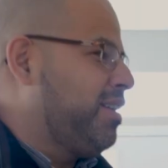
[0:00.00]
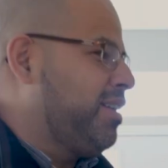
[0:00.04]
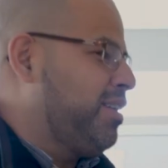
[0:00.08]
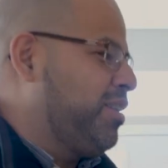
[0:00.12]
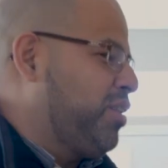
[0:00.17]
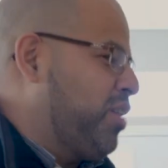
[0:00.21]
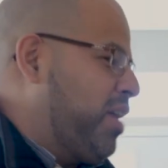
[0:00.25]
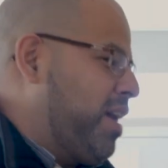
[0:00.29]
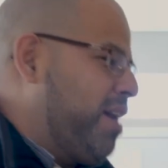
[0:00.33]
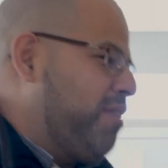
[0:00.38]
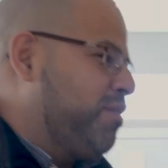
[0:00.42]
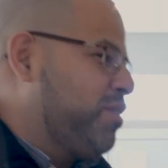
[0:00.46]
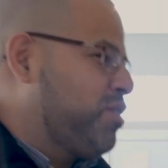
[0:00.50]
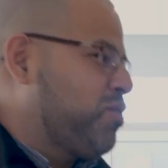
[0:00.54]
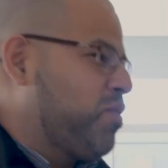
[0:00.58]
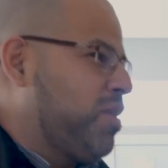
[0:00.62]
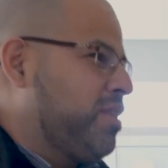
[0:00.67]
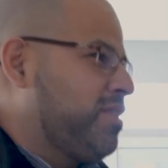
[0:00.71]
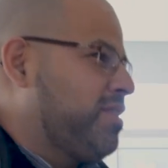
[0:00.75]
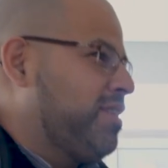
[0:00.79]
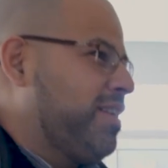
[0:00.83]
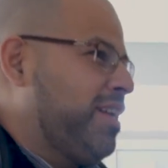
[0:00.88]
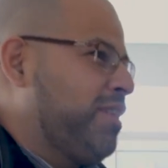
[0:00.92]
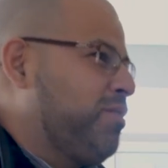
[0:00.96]
your average
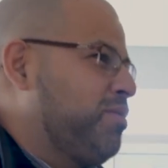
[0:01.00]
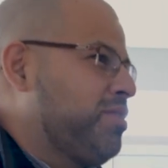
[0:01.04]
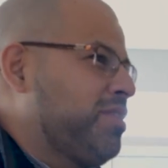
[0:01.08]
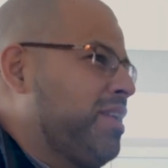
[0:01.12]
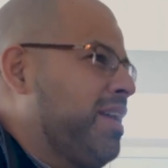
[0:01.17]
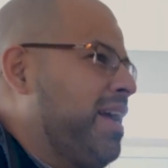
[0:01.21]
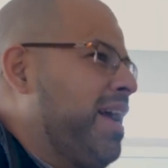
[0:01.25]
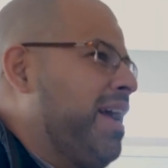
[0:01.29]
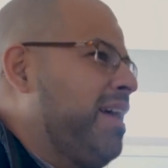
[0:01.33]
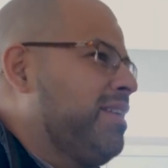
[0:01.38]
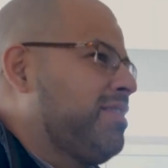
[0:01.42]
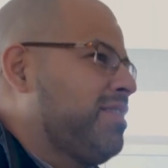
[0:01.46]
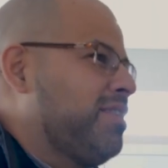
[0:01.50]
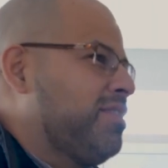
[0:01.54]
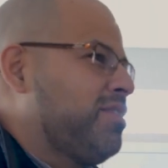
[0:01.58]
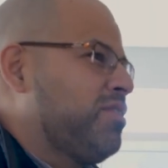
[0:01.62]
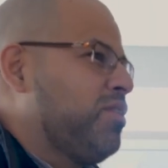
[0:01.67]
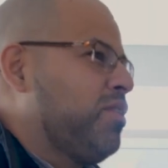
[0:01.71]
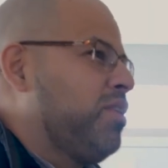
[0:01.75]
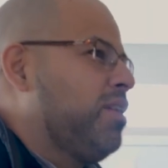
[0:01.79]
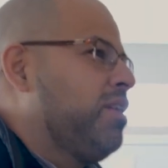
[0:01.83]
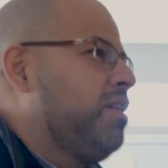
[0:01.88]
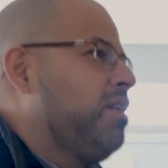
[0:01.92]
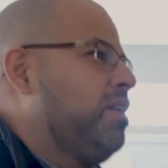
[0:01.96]
question anyone's going to ask is,
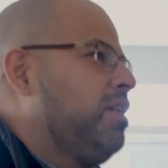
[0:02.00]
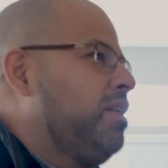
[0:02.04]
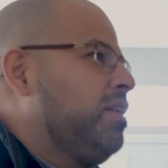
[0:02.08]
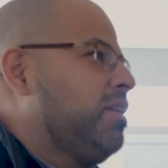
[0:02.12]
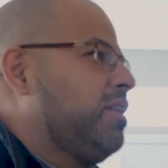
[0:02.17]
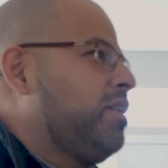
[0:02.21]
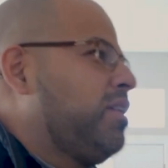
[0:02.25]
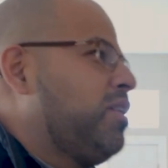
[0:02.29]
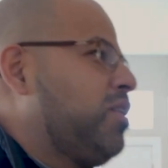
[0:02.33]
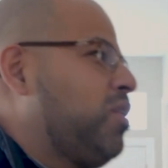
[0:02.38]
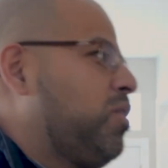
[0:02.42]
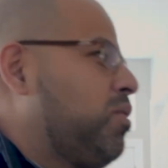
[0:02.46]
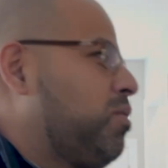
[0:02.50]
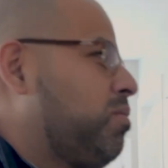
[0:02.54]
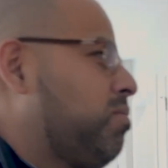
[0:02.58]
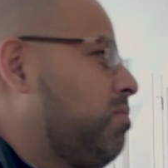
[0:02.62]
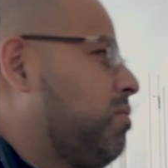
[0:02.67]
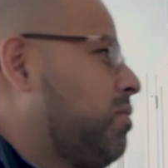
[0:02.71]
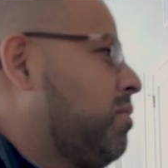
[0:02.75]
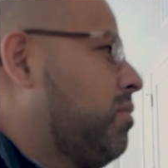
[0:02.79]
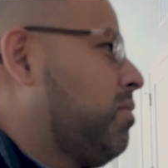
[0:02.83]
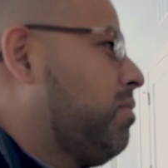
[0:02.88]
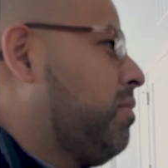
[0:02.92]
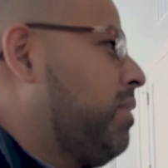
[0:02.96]
uh, you know,
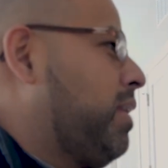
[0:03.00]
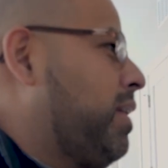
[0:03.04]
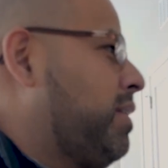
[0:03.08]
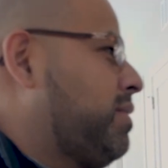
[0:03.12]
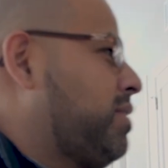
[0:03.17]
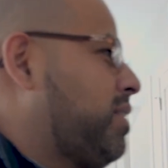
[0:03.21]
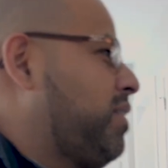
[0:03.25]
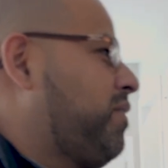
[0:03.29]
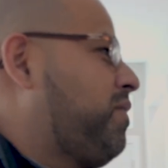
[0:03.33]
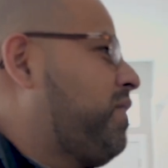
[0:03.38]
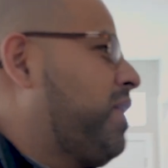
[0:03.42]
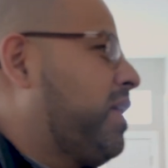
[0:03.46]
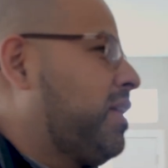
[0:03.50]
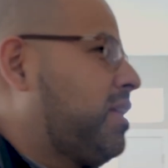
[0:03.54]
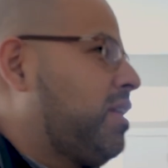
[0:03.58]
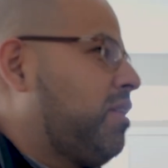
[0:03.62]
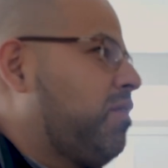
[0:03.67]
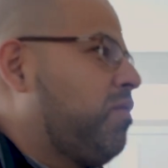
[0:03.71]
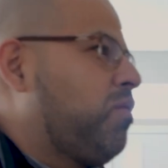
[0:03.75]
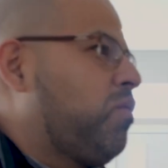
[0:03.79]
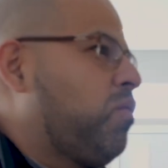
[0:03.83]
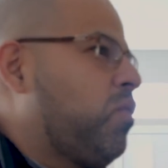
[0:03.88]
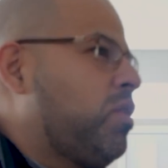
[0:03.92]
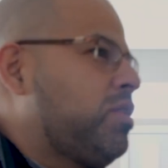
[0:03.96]
is it
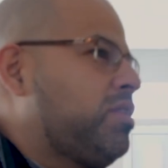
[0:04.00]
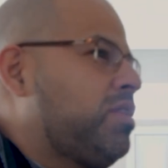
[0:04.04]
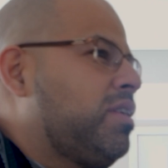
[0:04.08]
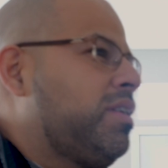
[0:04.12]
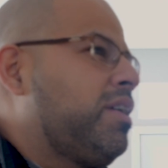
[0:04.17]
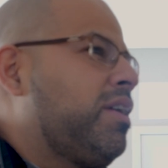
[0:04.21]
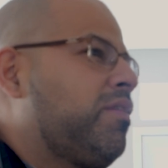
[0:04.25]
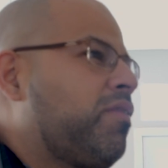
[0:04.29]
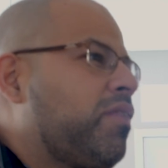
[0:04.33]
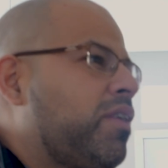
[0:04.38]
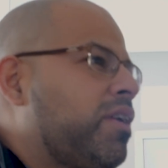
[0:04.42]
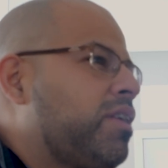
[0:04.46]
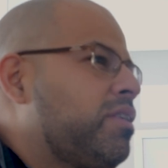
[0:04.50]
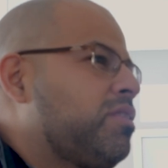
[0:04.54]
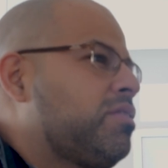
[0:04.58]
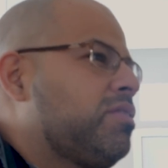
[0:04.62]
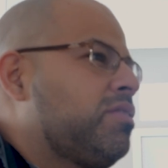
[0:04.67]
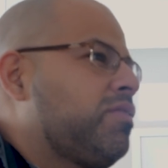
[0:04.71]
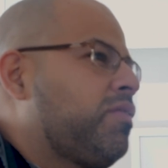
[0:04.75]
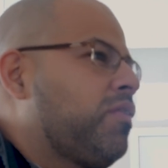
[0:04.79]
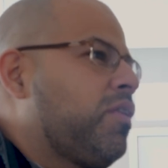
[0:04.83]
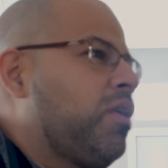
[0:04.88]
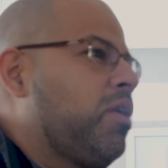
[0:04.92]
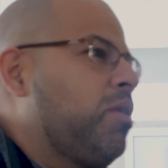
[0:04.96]
effective? What's the
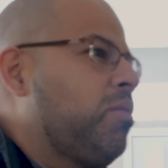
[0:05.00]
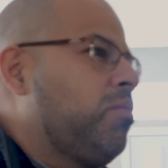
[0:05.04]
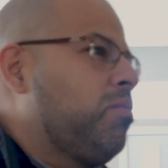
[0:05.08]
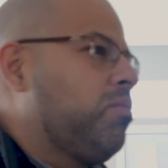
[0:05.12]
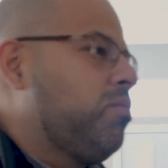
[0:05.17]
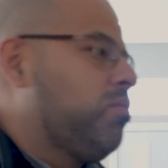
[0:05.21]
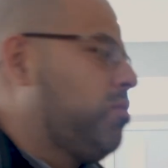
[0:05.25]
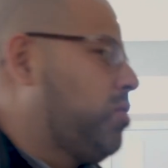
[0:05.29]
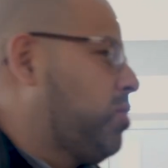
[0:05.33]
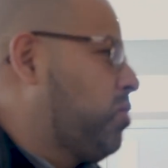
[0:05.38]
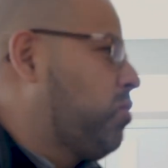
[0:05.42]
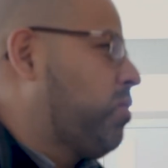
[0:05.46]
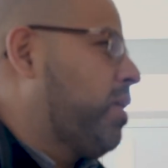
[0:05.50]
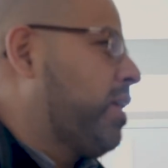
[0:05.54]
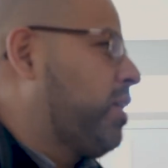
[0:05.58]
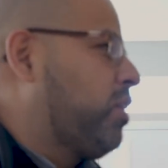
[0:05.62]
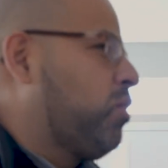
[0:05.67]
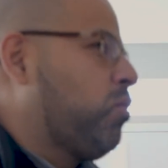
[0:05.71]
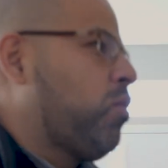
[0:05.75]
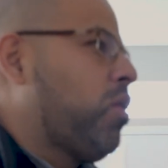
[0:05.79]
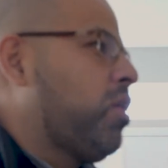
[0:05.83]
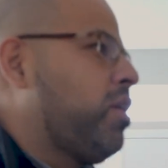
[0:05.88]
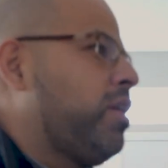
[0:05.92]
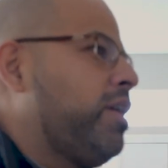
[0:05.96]
difference from your
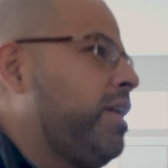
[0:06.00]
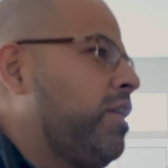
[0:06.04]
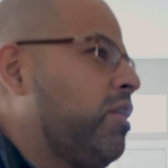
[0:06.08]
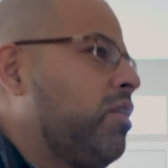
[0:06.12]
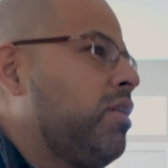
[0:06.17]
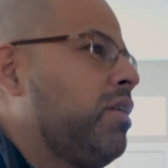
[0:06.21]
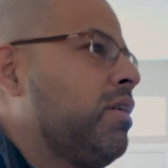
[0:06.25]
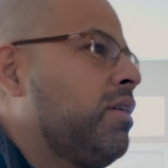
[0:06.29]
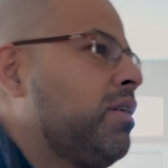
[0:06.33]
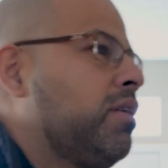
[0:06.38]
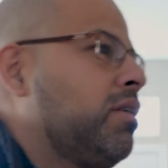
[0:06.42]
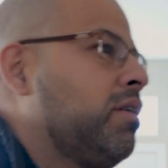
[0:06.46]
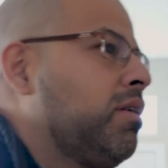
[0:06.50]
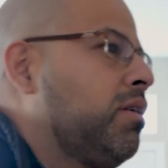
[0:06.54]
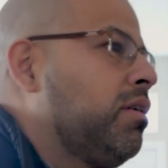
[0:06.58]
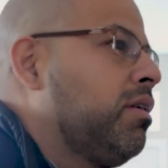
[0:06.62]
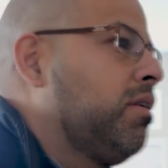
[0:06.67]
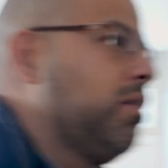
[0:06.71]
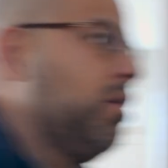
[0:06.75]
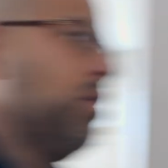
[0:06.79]
regular water heater? Yeah.